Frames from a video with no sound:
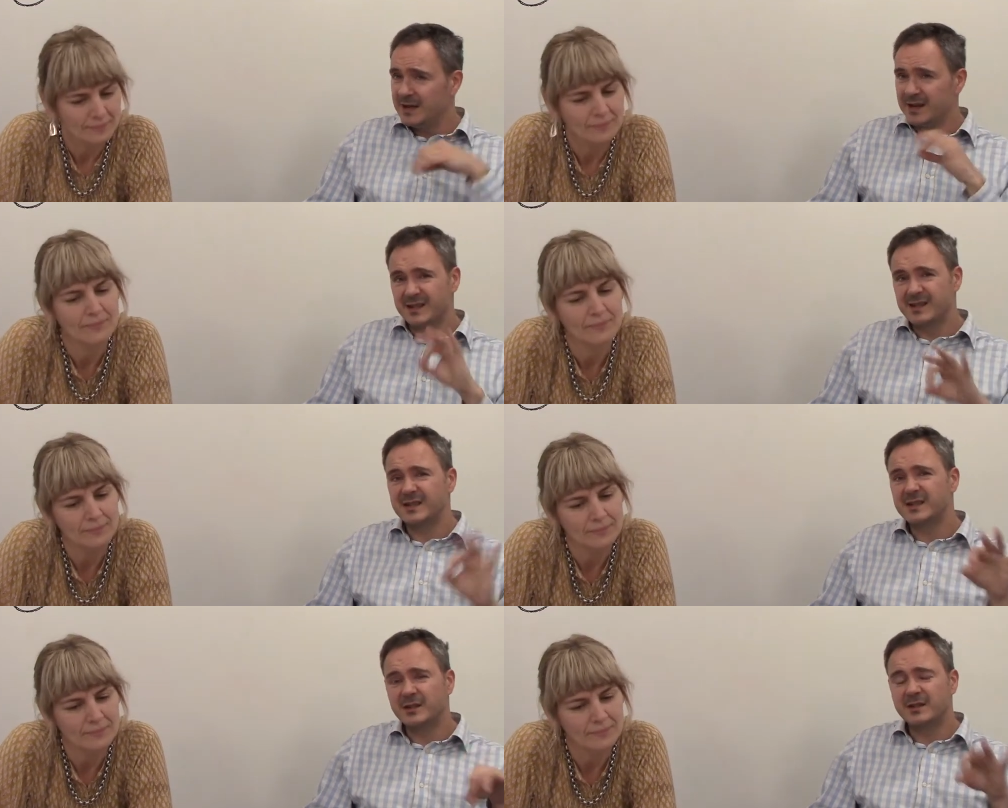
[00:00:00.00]
Speaker 1: and is the
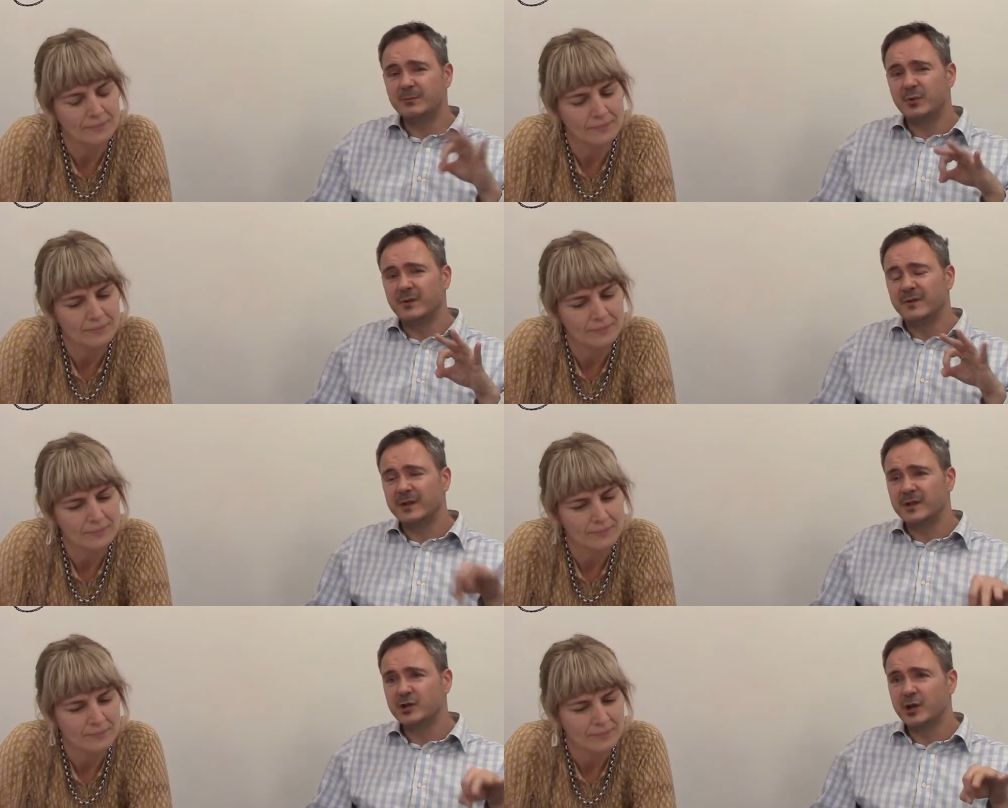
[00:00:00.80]
starting point for
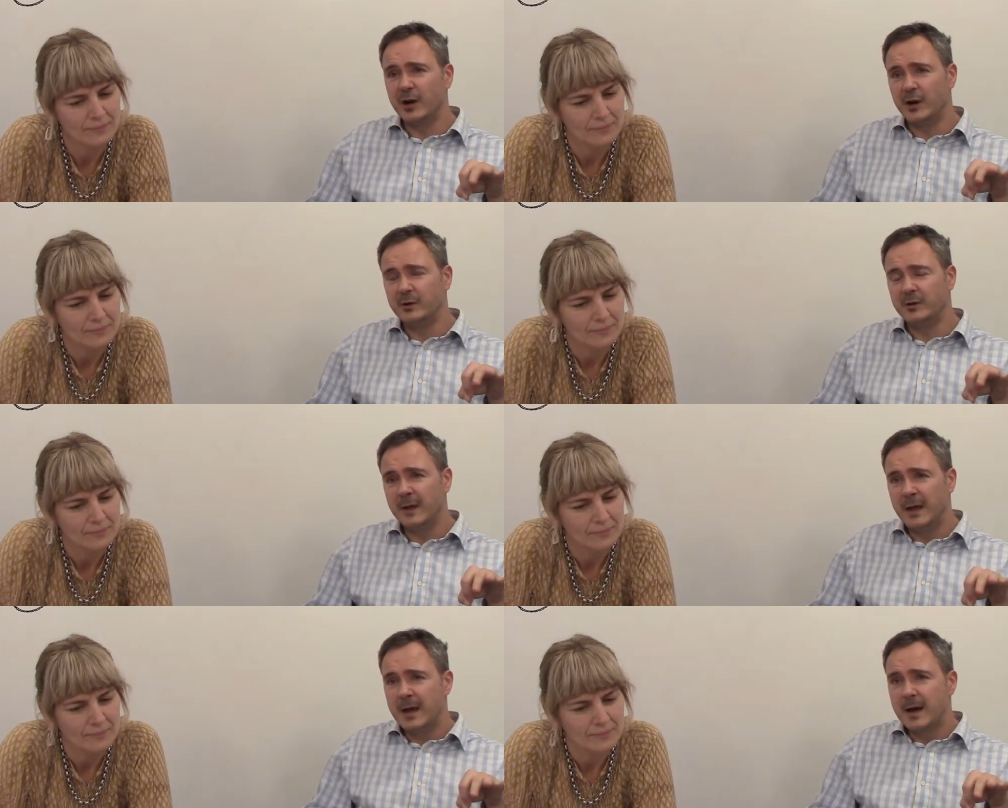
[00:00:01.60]
the show,
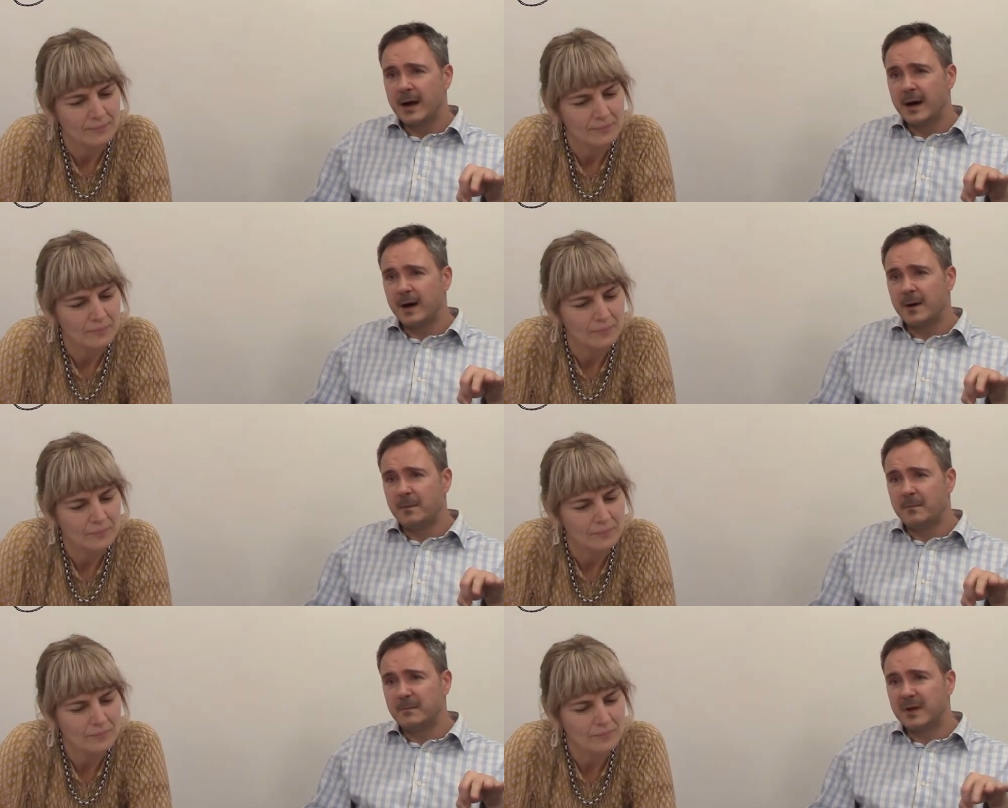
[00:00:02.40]

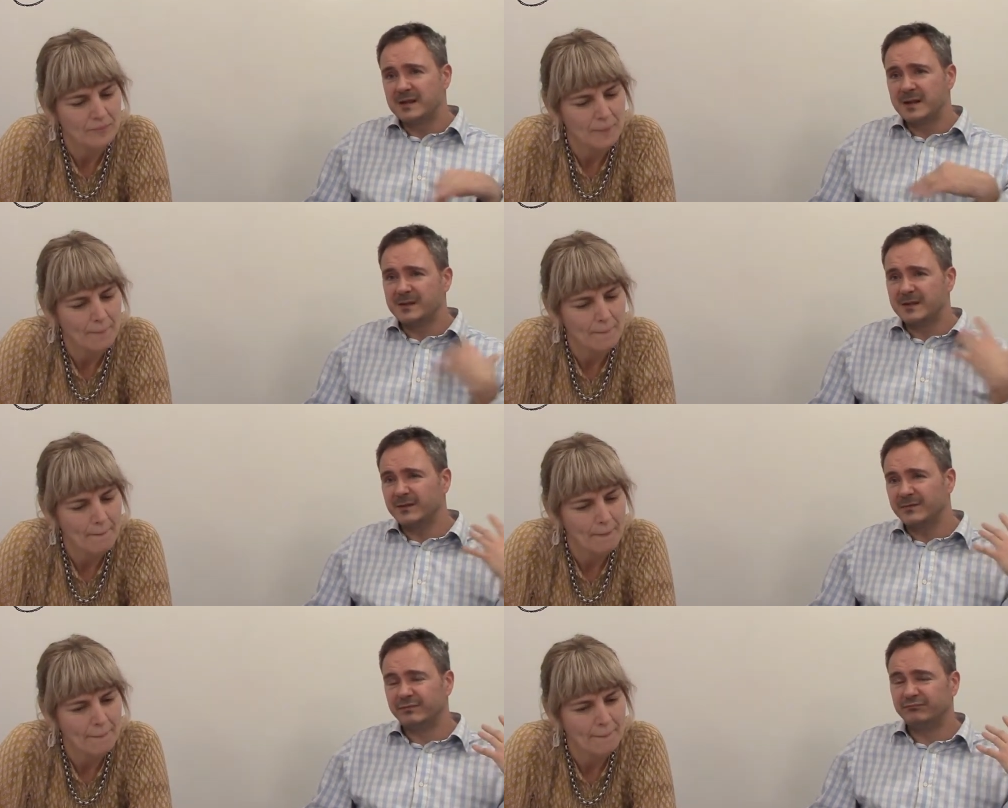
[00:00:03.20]
um, in terms
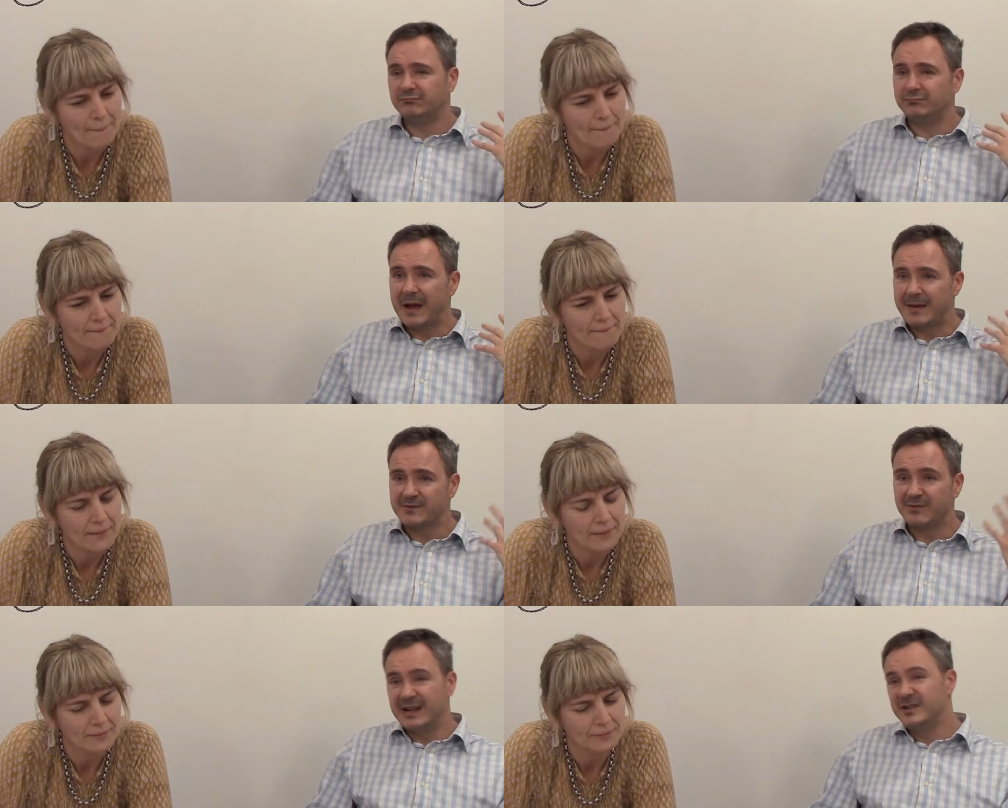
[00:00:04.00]
of perhaps
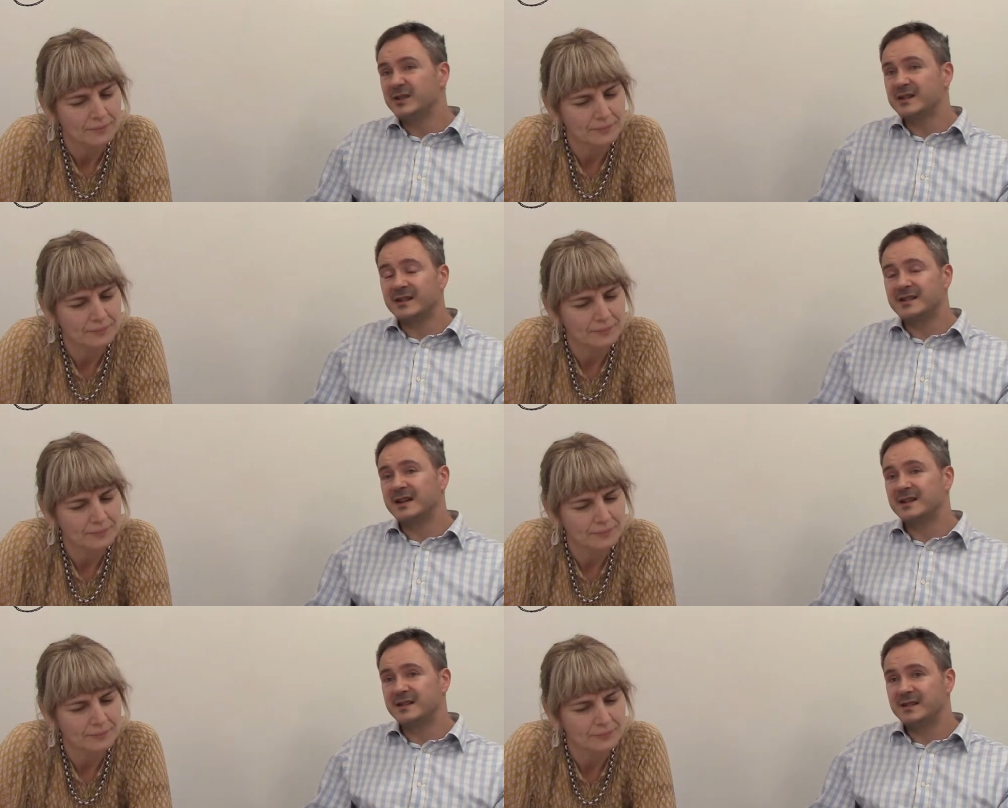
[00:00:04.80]
religious
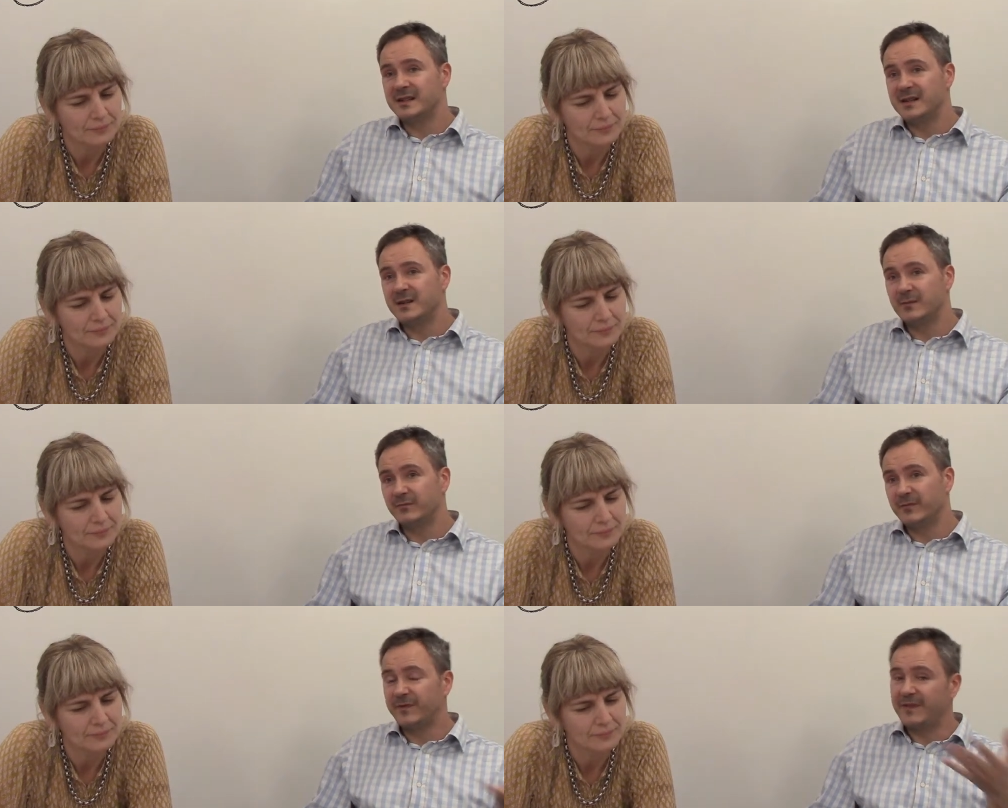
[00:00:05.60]
identity,
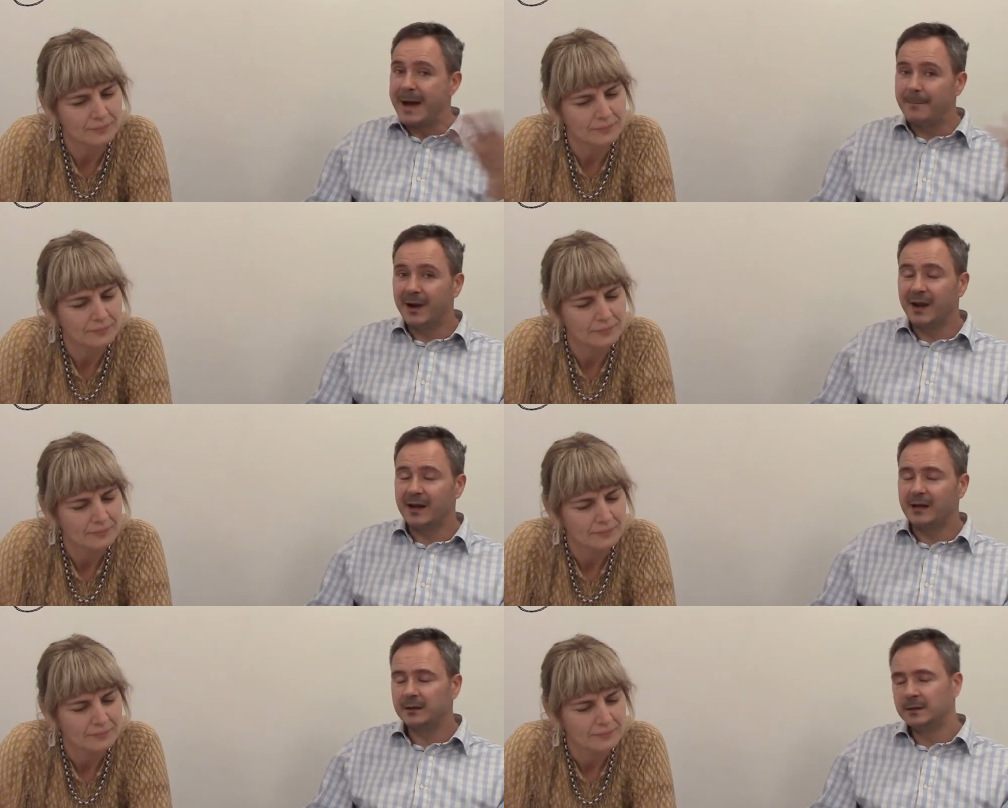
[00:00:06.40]

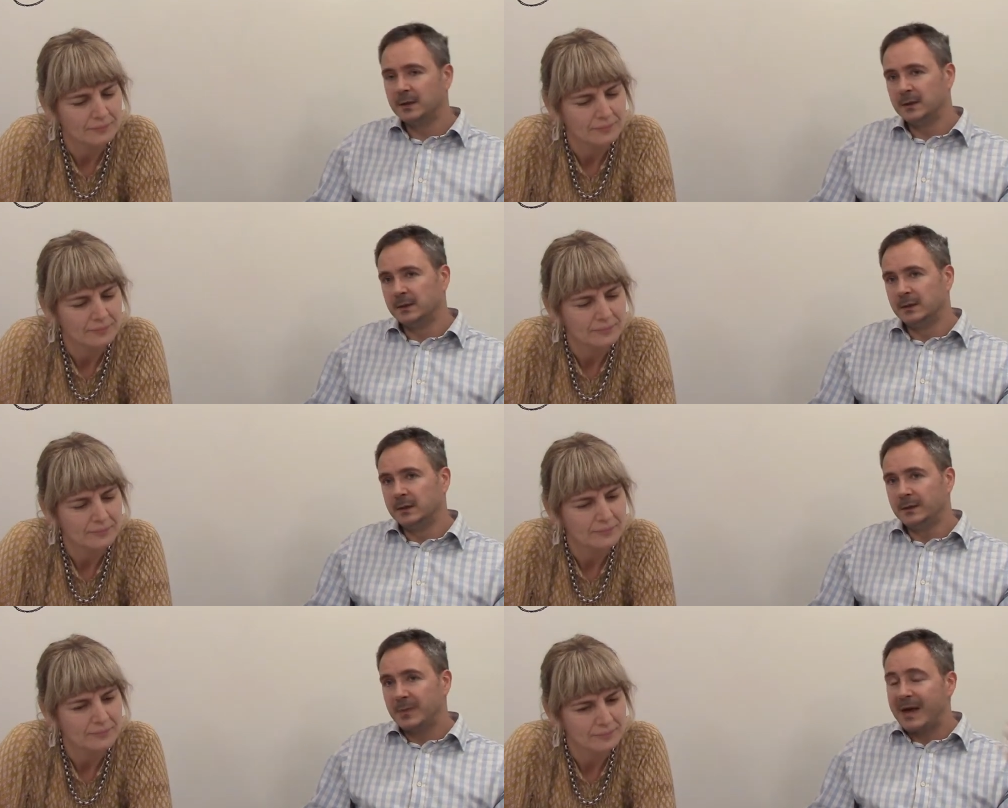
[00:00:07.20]
family,
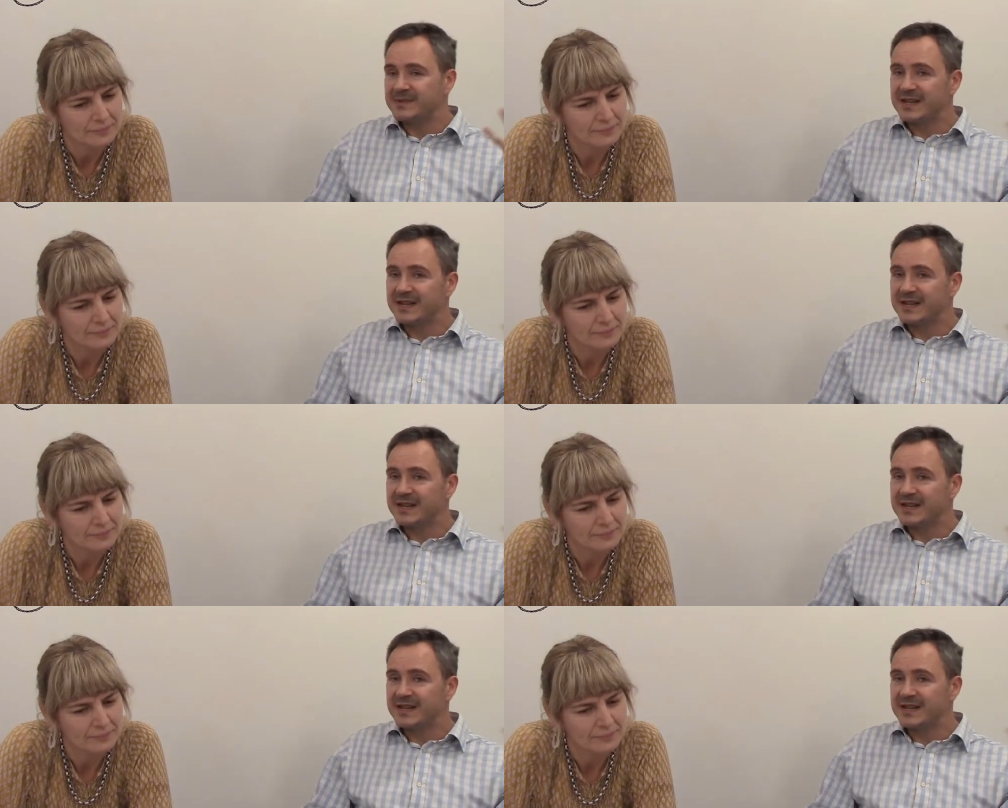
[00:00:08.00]
perhaps